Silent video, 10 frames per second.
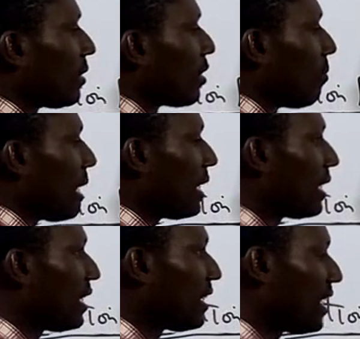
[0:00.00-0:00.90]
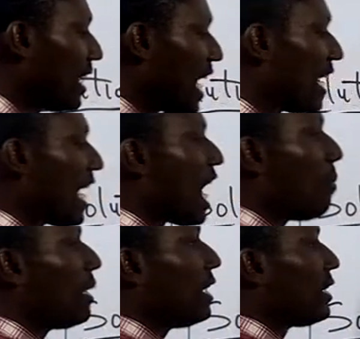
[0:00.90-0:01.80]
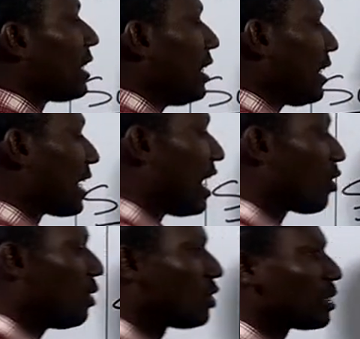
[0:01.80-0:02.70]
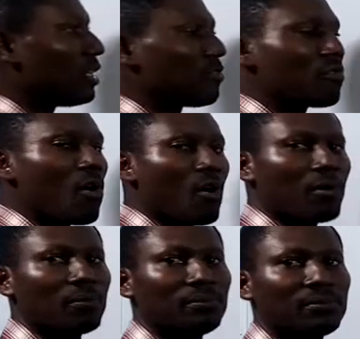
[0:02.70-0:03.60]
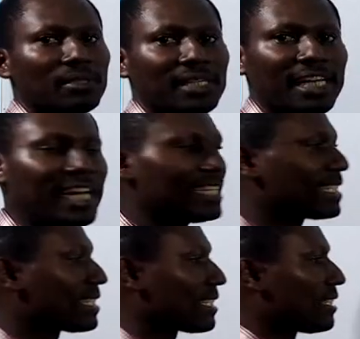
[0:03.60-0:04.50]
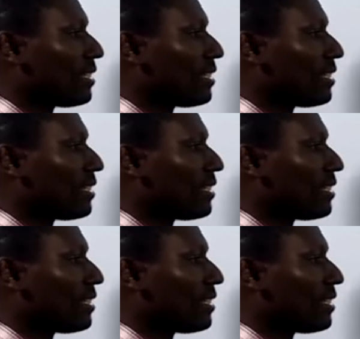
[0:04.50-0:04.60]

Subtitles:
Comma again. And how many 3 can go in 24? 8.